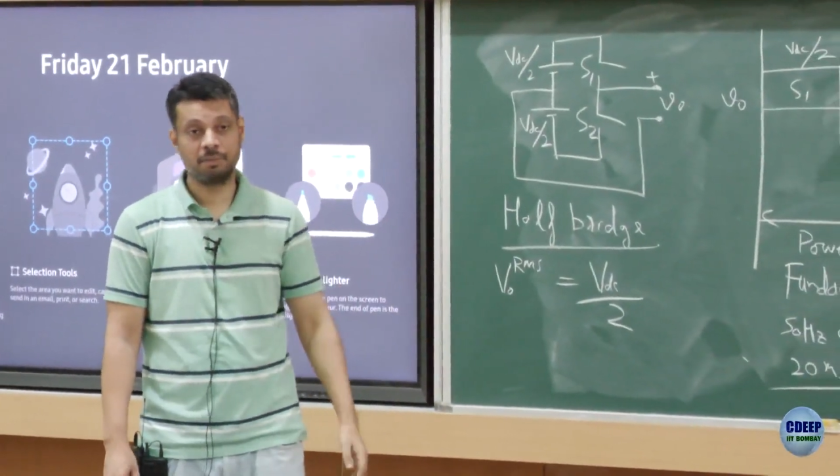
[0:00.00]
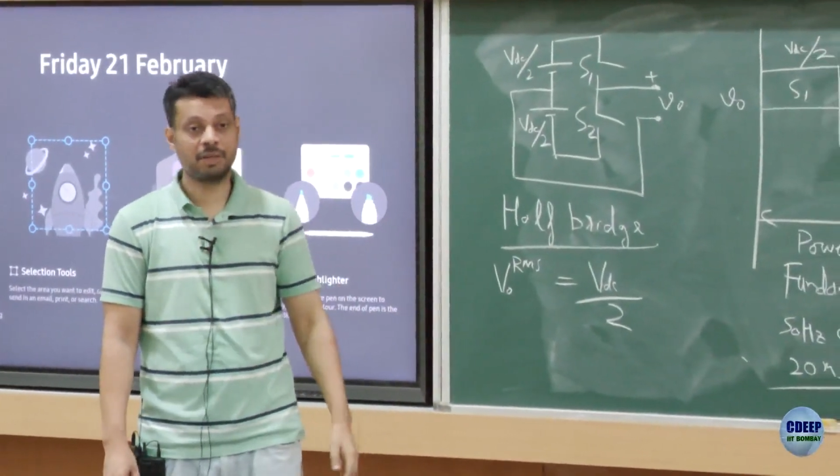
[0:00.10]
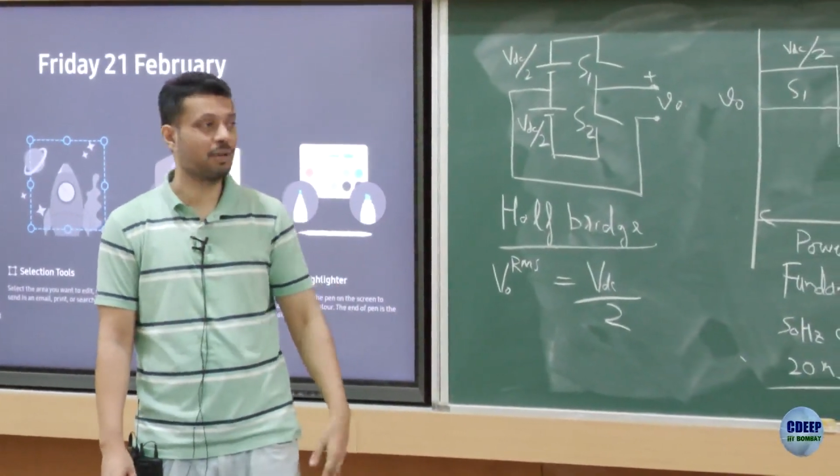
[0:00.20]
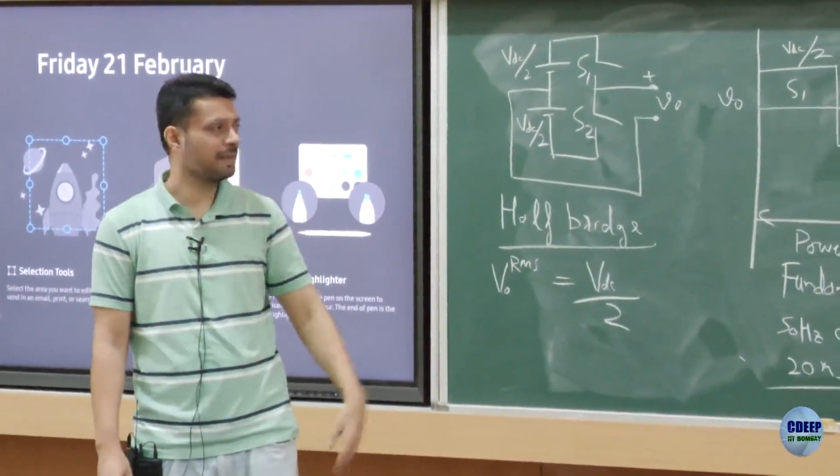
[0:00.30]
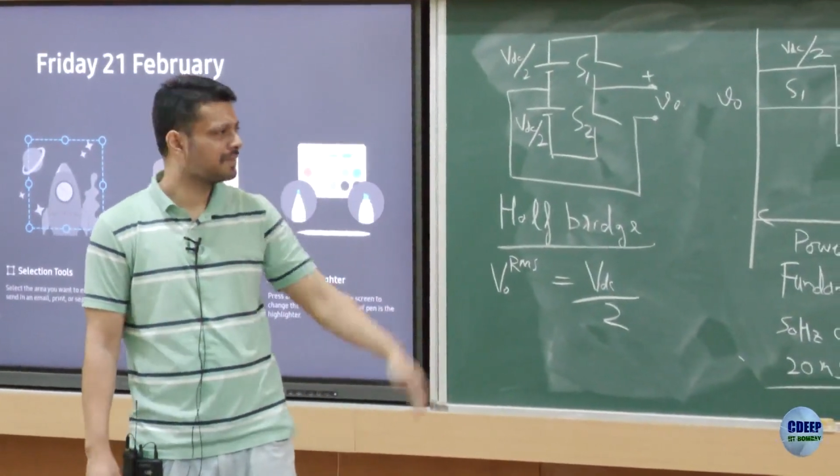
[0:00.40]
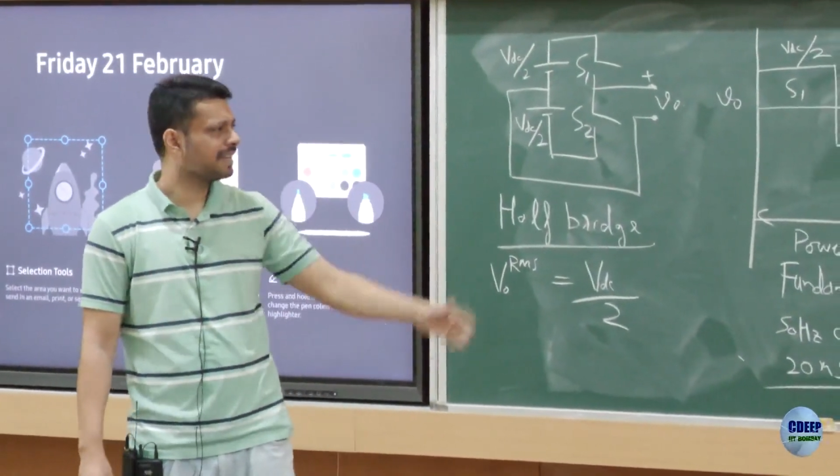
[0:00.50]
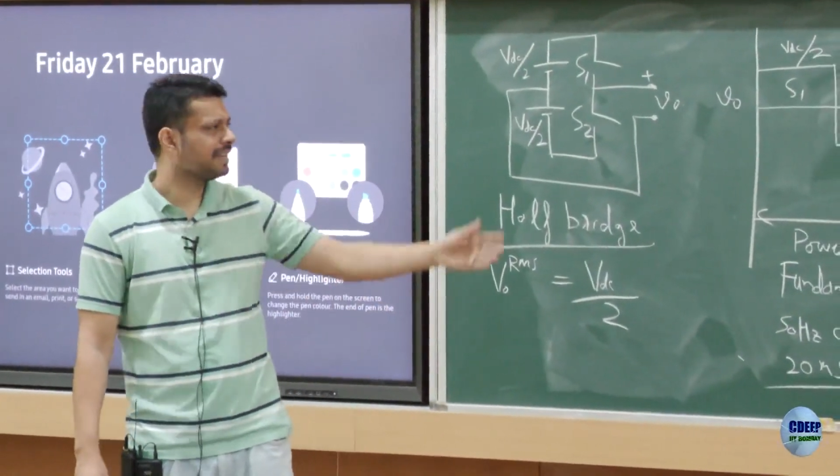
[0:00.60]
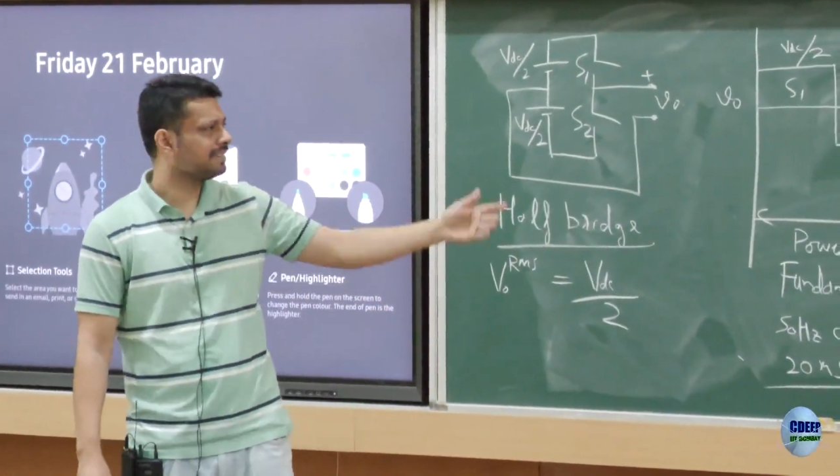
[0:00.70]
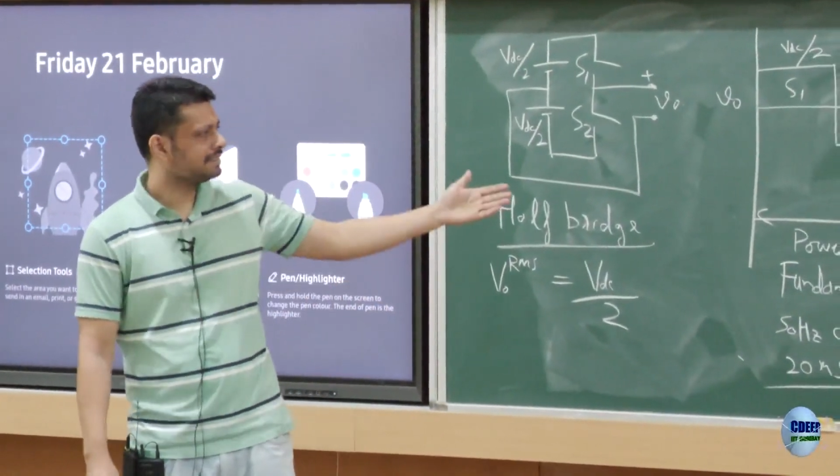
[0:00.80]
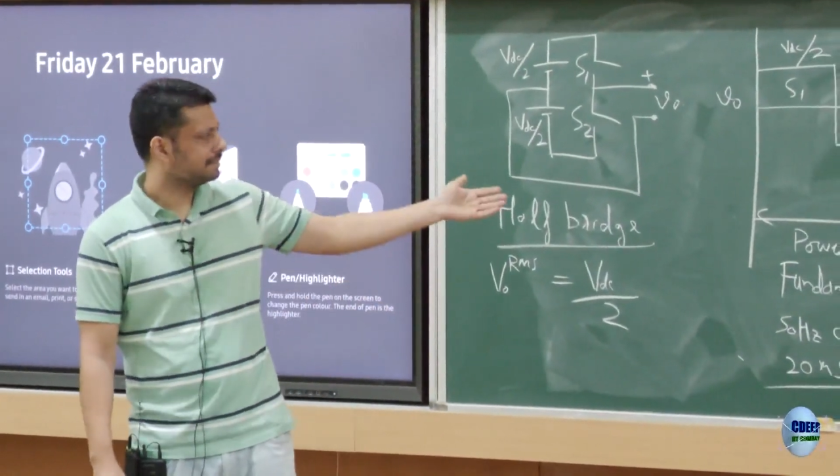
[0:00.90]
But what I'm saying
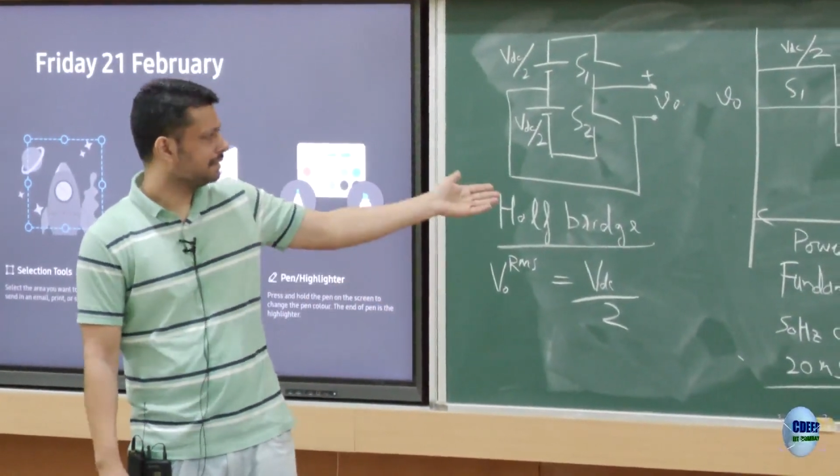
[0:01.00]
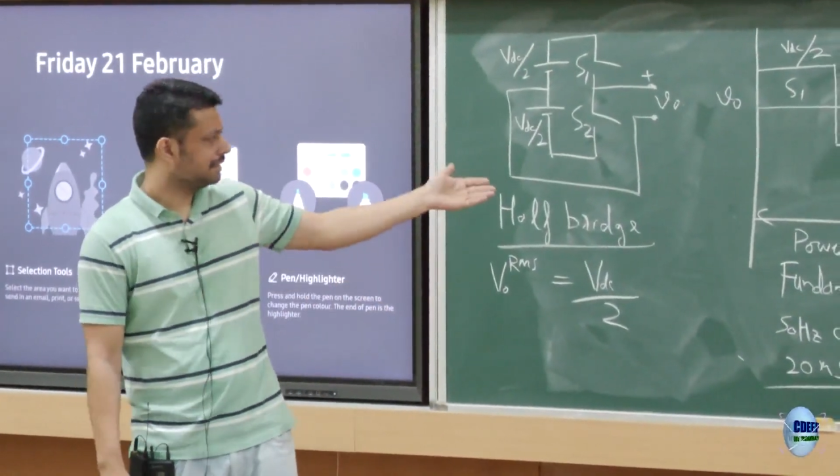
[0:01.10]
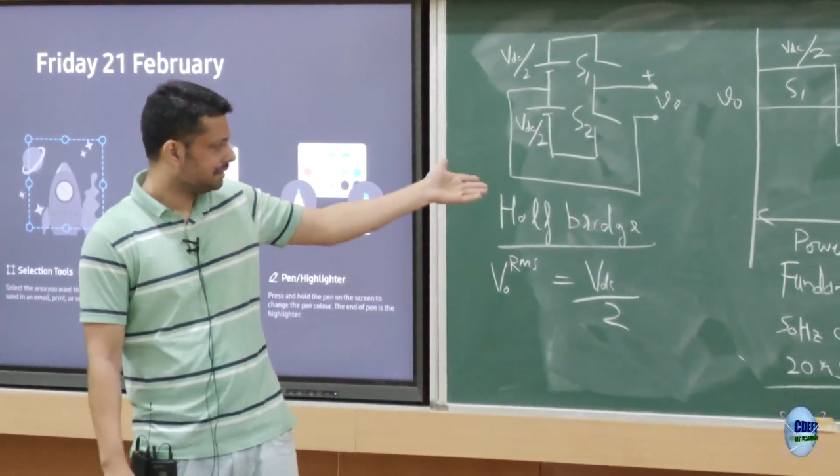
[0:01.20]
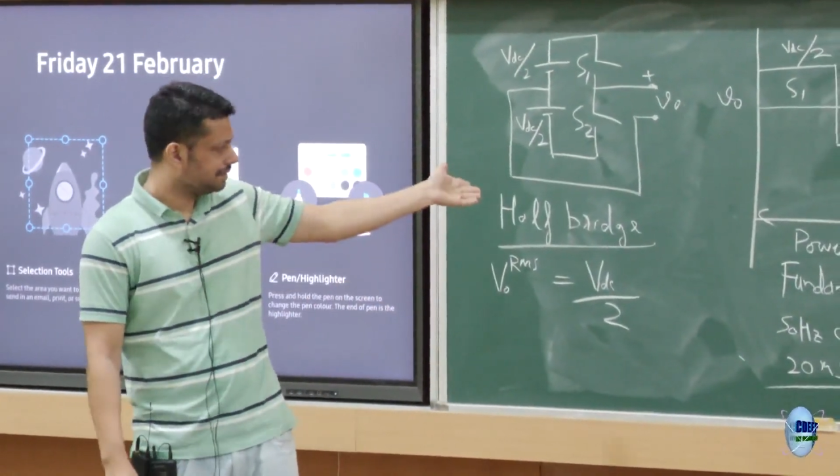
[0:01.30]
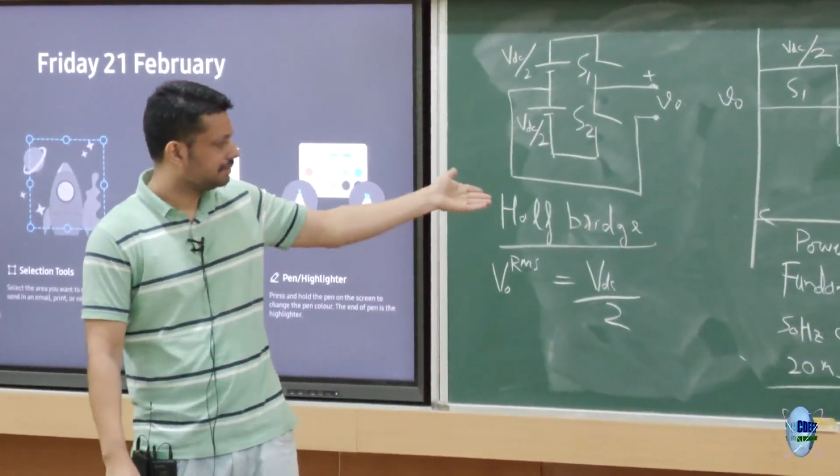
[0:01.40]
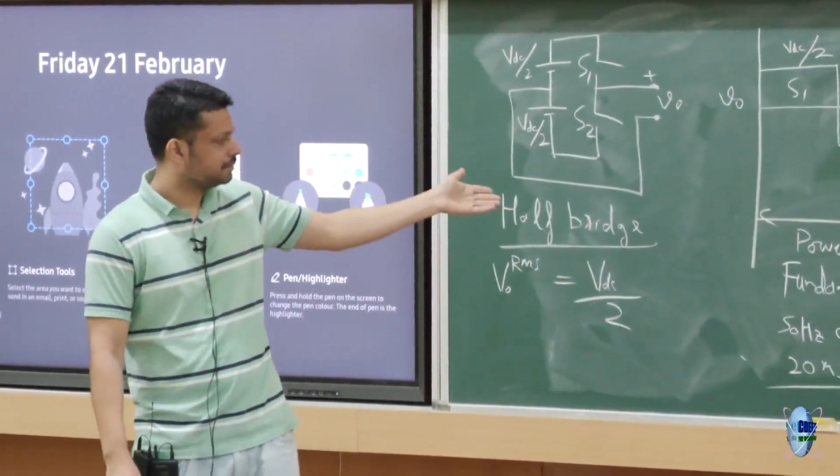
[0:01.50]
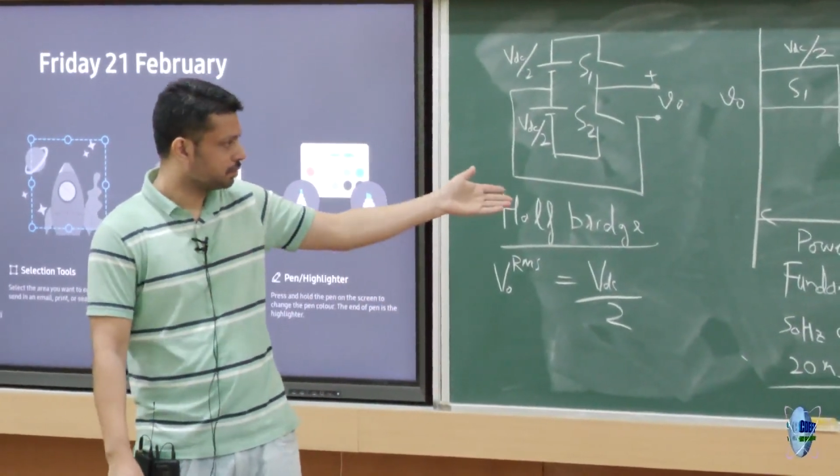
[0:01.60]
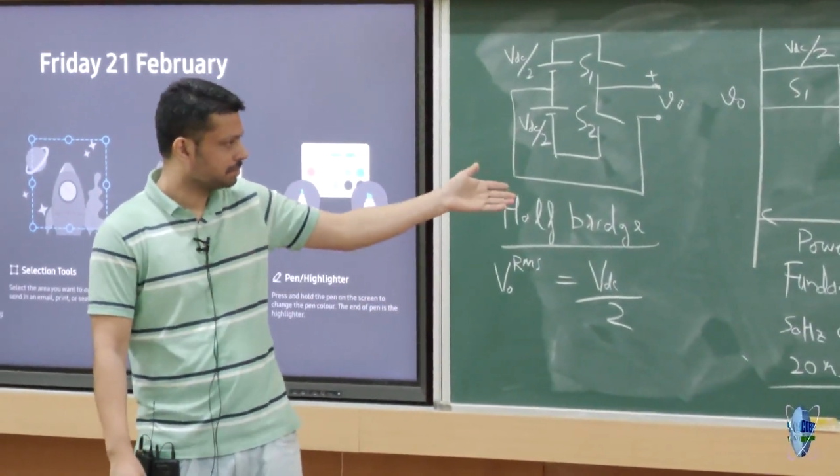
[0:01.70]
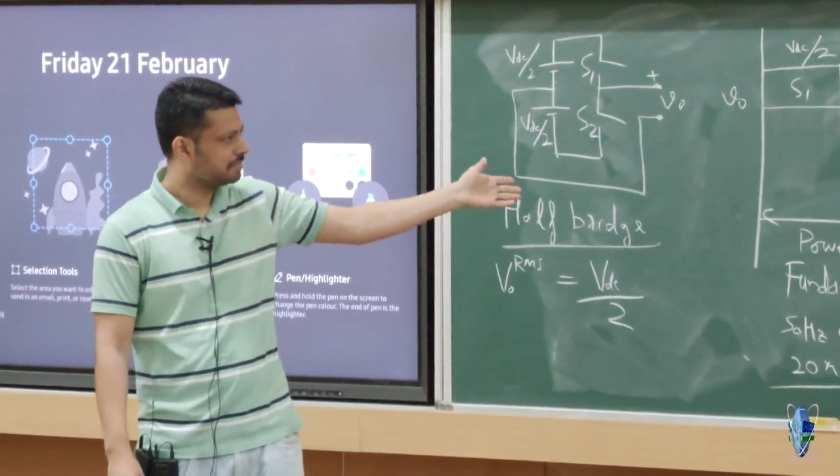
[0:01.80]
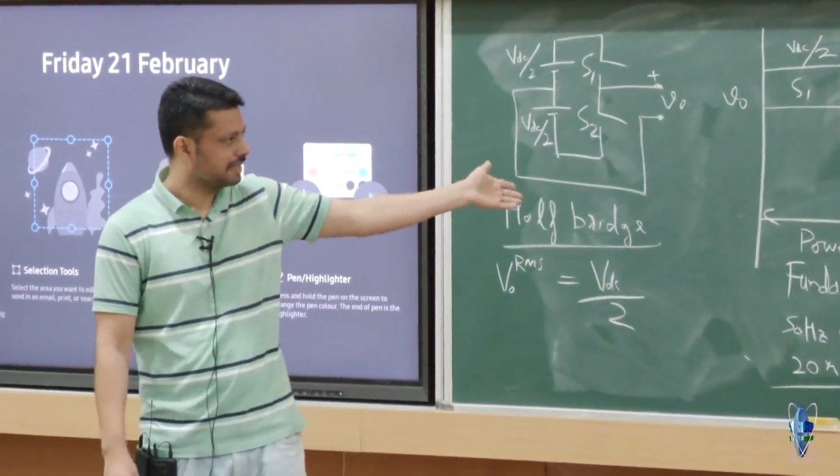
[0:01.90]
is,
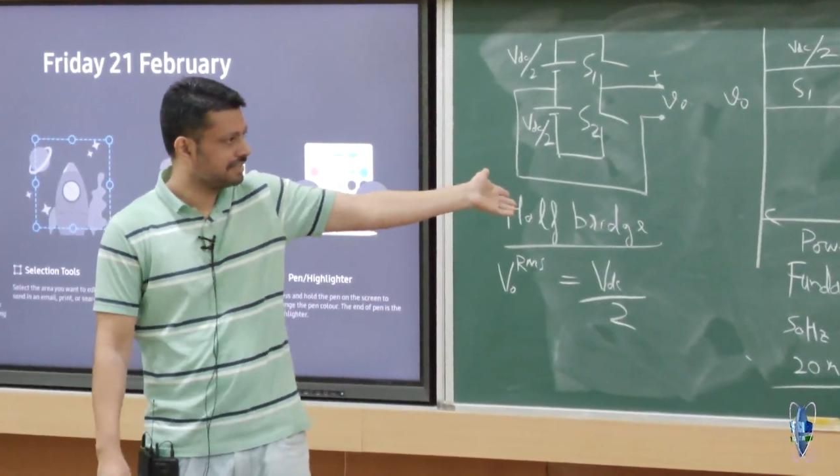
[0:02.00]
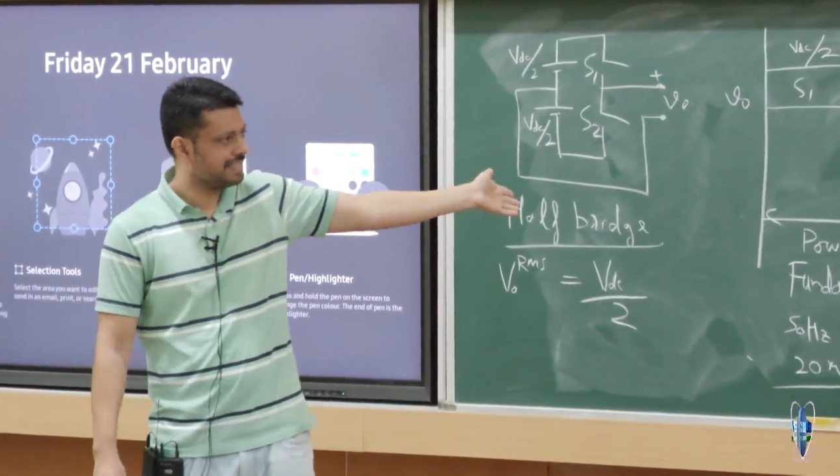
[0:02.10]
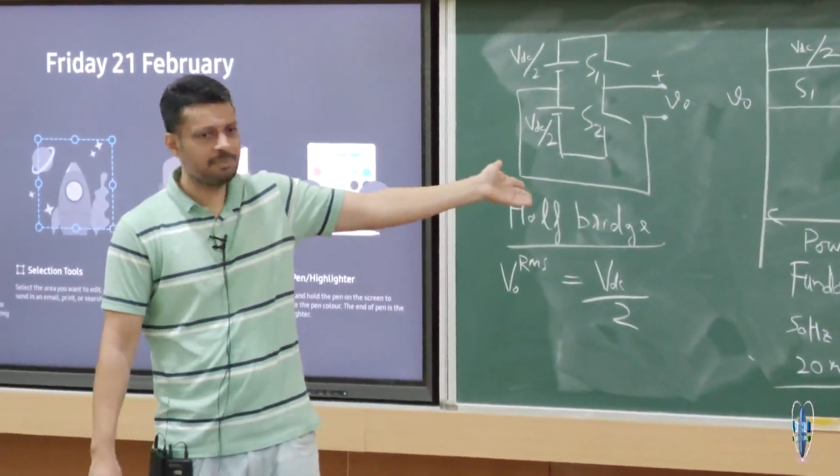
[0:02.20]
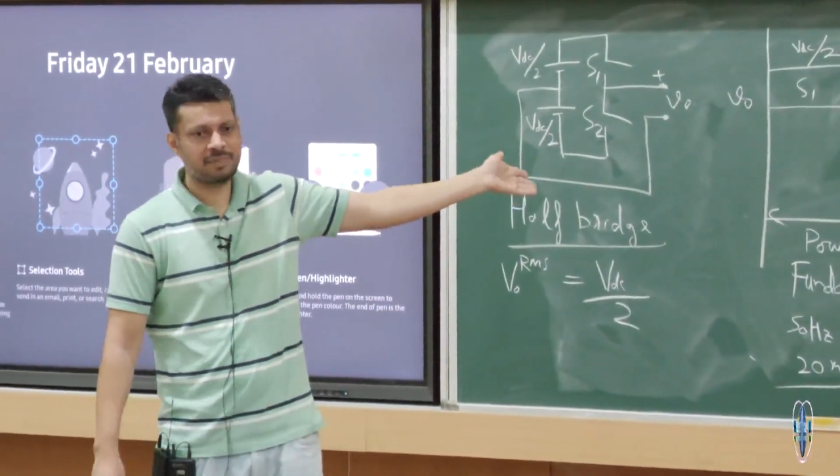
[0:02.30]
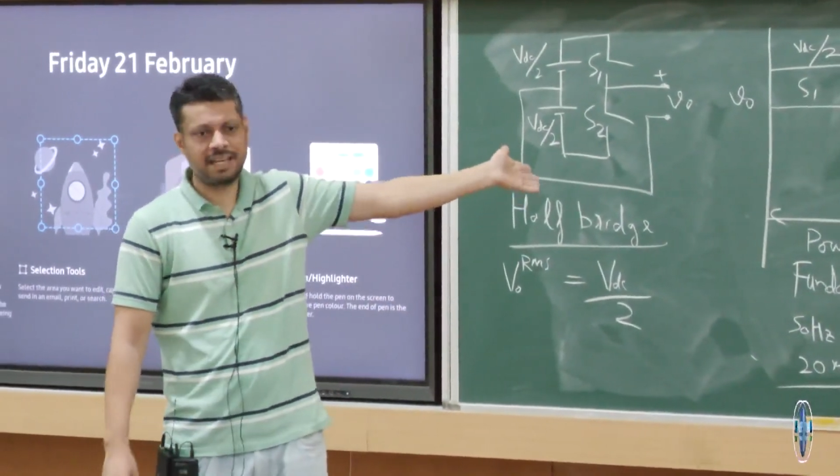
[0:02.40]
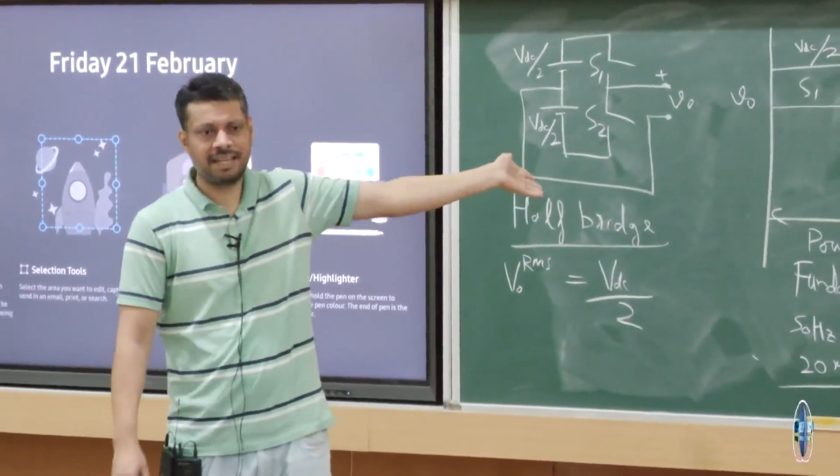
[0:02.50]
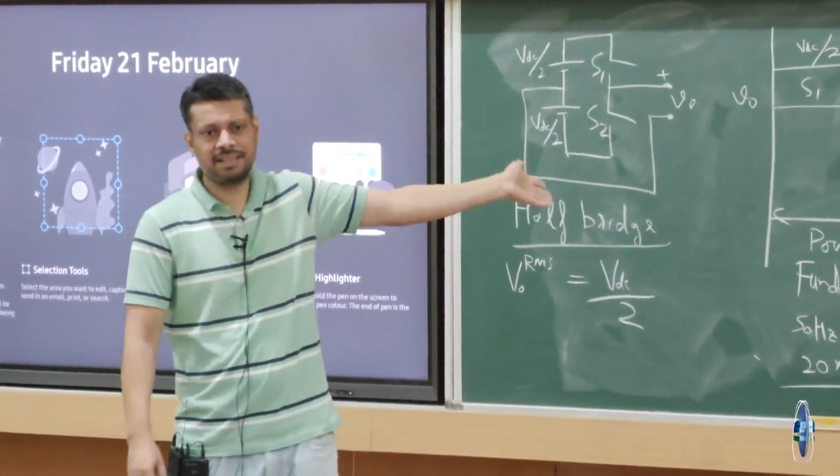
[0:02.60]
it seems like